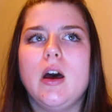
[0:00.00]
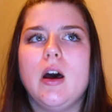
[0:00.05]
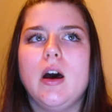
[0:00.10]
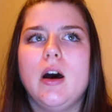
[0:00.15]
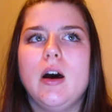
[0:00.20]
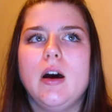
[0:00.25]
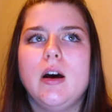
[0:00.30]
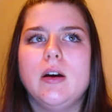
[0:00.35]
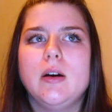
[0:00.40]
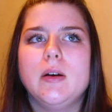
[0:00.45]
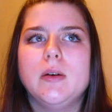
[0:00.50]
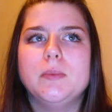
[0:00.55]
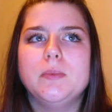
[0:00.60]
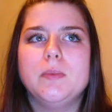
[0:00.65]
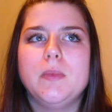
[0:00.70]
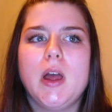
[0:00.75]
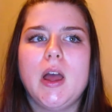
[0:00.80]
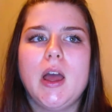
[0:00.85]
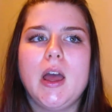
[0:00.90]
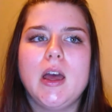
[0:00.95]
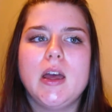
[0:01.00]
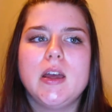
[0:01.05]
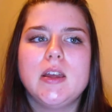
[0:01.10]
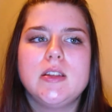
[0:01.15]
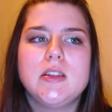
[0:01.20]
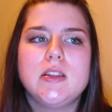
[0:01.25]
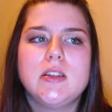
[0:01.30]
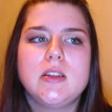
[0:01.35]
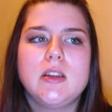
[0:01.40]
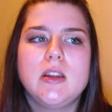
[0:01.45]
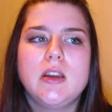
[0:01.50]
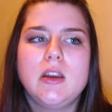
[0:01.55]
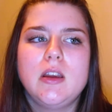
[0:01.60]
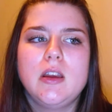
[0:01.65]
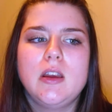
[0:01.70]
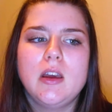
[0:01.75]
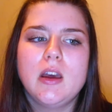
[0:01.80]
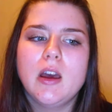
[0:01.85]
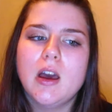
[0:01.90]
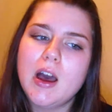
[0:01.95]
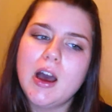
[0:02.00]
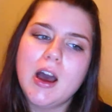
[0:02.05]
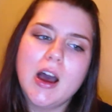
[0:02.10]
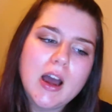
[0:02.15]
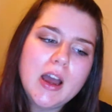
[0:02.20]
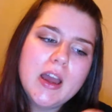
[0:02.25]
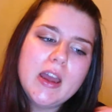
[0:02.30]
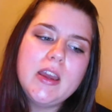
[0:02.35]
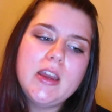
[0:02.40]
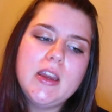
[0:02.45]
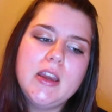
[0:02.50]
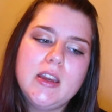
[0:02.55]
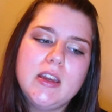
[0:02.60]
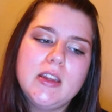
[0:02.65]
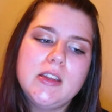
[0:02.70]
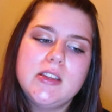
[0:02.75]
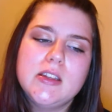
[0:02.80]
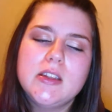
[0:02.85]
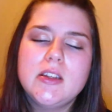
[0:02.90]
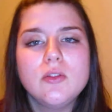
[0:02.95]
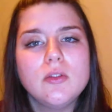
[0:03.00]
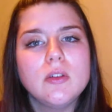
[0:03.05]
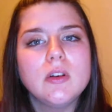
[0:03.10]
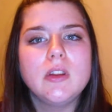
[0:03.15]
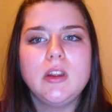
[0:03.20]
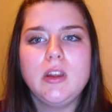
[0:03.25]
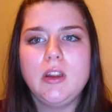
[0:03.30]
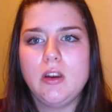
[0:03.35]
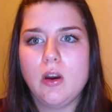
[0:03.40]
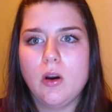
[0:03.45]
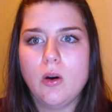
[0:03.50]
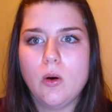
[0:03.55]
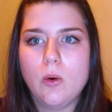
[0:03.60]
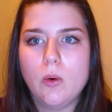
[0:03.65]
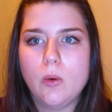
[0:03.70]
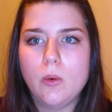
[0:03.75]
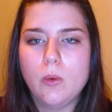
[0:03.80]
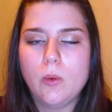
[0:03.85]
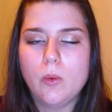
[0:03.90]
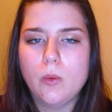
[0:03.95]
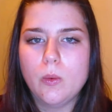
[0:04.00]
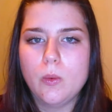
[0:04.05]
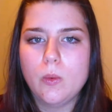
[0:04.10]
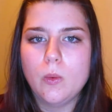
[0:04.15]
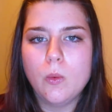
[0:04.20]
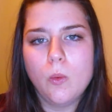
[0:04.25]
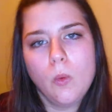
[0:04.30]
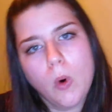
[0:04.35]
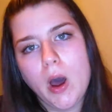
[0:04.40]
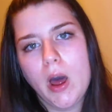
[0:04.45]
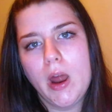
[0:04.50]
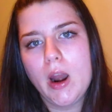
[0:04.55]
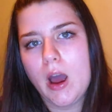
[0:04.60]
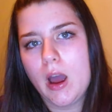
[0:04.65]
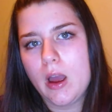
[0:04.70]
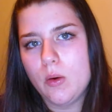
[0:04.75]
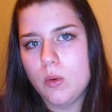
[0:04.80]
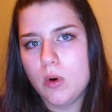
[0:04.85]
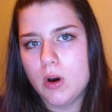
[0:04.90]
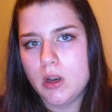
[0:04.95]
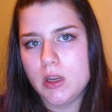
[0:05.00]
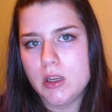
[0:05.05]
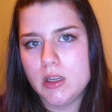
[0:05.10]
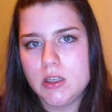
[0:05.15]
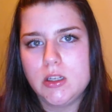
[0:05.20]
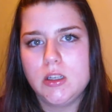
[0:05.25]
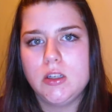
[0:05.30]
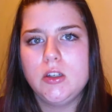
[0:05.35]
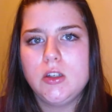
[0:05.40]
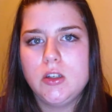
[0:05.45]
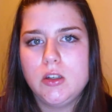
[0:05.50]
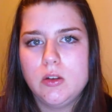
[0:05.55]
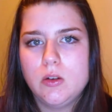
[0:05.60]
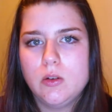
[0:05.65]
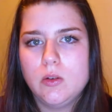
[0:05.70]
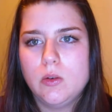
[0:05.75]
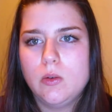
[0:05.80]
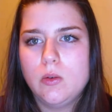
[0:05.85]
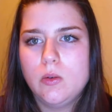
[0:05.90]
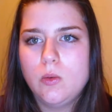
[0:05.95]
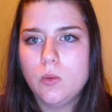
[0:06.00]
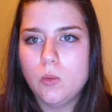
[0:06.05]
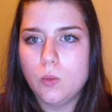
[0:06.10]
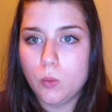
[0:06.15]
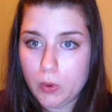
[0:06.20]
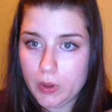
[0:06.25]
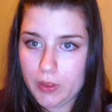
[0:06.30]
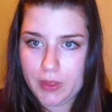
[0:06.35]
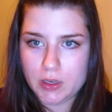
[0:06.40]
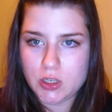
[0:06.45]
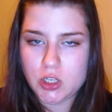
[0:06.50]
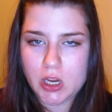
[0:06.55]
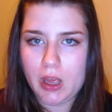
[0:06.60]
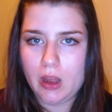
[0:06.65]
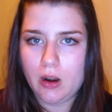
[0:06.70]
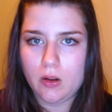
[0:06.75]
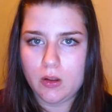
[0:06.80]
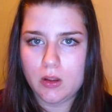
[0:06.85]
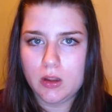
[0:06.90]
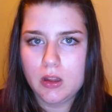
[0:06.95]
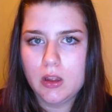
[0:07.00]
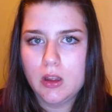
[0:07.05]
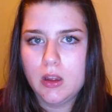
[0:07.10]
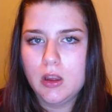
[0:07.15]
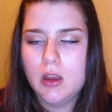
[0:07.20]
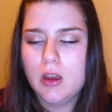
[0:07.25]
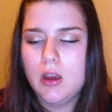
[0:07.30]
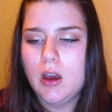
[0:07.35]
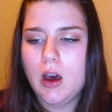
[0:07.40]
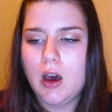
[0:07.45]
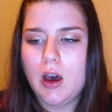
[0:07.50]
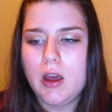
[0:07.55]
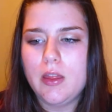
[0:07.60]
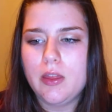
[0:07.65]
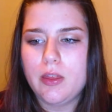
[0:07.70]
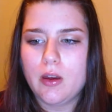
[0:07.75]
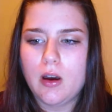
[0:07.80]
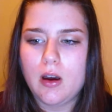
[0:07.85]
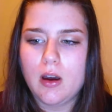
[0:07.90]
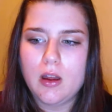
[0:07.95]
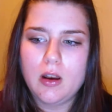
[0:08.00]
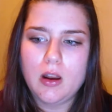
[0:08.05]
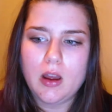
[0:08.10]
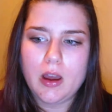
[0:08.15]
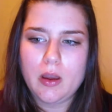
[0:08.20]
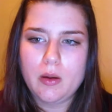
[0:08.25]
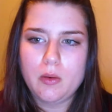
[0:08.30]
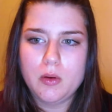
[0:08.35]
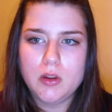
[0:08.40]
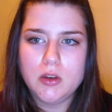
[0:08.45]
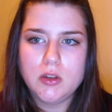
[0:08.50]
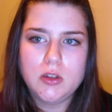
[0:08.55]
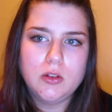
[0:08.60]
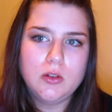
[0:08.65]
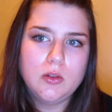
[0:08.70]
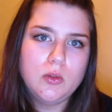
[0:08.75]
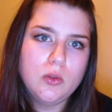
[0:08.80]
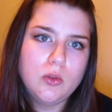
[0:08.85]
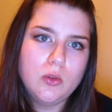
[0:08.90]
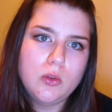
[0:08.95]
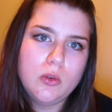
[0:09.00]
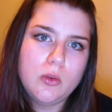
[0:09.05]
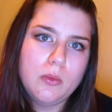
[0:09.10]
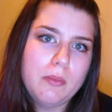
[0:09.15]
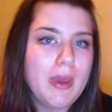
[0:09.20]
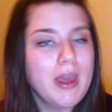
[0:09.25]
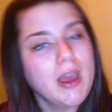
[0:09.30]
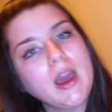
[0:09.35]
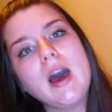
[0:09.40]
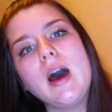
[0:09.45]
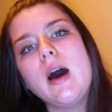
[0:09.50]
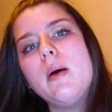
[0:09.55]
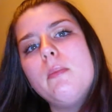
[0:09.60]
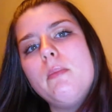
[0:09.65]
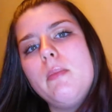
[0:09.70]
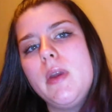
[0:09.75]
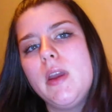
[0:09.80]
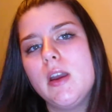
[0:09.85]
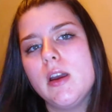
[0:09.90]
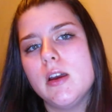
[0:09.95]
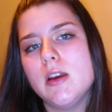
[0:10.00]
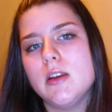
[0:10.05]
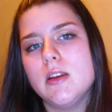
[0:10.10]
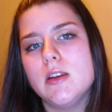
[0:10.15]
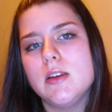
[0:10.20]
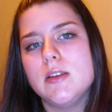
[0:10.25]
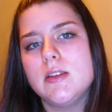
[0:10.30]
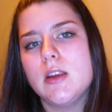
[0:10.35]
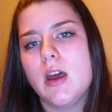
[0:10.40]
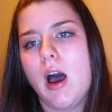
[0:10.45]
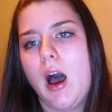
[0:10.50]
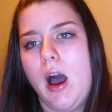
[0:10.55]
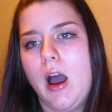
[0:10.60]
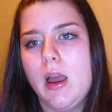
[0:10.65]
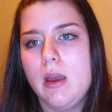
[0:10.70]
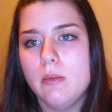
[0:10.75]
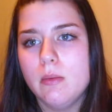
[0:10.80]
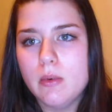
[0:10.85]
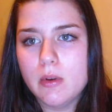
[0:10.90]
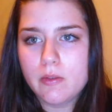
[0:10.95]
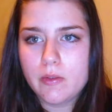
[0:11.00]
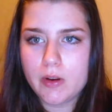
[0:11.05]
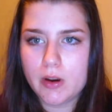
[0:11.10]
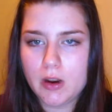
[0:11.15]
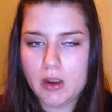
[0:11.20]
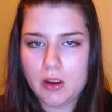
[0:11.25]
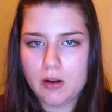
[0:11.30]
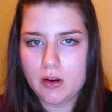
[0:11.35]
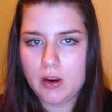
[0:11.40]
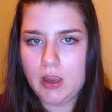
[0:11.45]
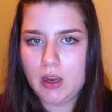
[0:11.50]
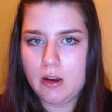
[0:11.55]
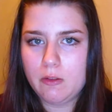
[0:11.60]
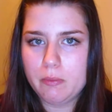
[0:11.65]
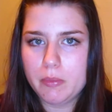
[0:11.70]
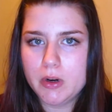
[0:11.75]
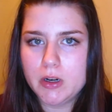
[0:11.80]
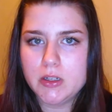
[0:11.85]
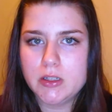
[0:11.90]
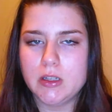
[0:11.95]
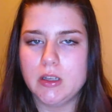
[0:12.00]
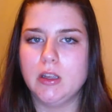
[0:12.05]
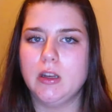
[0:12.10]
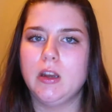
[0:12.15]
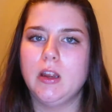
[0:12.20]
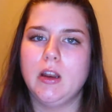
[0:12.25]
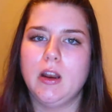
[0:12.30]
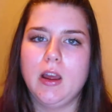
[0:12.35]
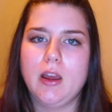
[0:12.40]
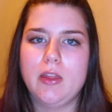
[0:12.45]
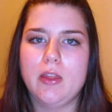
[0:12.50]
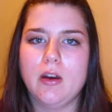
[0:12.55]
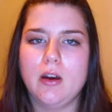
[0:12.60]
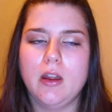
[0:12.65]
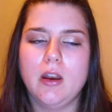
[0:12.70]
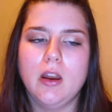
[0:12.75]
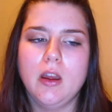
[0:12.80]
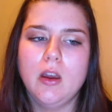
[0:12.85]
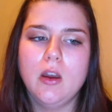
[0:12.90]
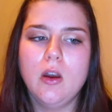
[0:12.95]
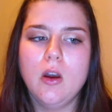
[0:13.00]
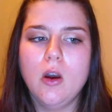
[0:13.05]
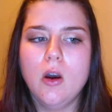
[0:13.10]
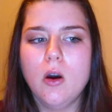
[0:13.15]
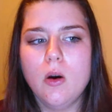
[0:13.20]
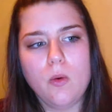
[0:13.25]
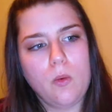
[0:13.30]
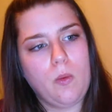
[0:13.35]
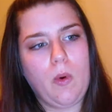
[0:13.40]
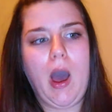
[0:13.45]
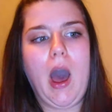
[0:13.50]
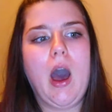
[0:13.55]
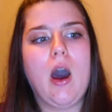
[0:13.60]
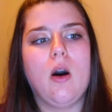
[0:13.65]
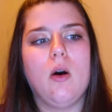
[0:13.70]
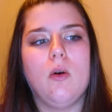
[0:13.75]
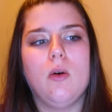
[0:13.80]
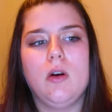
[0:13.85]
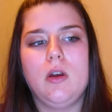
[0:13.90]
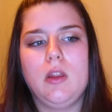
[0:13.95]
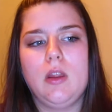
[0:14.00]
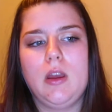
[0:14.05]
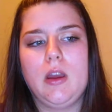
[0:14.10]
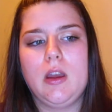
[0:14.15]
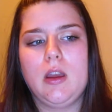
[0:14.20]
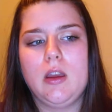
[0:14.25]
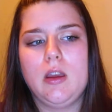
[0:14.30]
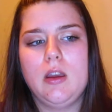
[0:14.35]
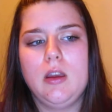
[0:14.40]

and I didn't really know what I wanted to do with the channel. I thought I would do makeup because I am a very creative person, and I thought, wow, like,